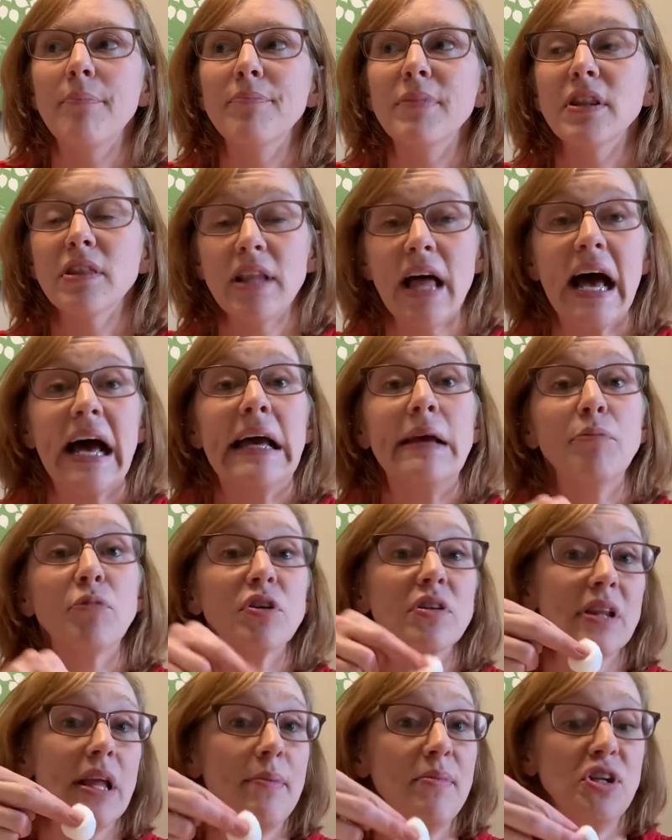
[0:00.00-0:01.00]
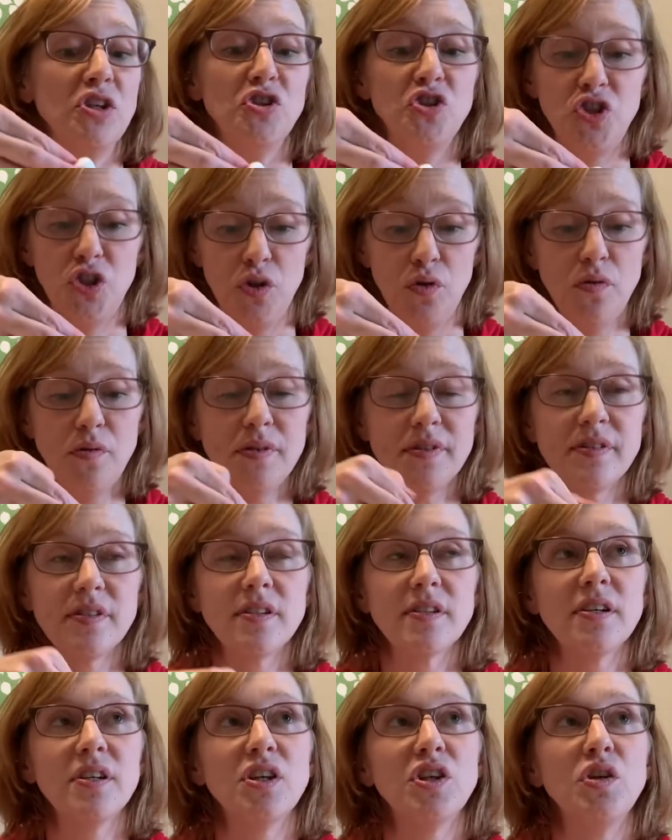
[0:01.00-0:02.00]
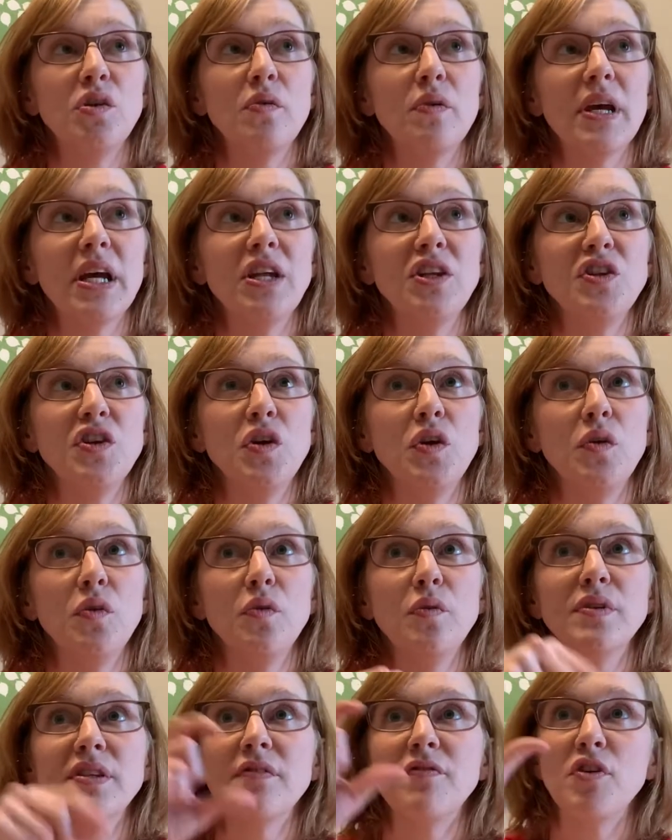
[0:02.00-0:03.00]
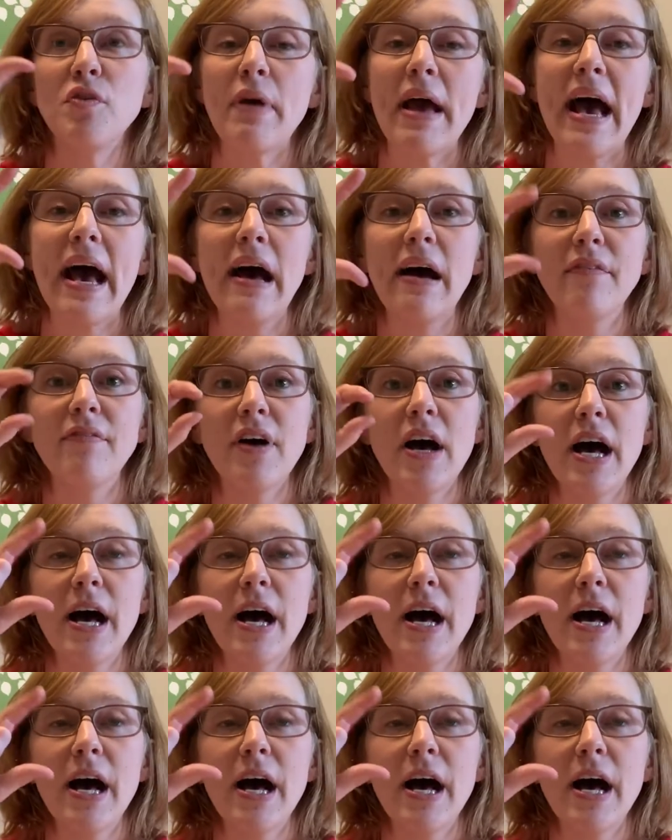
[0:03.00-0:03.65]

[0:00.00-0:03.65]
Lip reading: lime or lemon juice. You can use, if you have,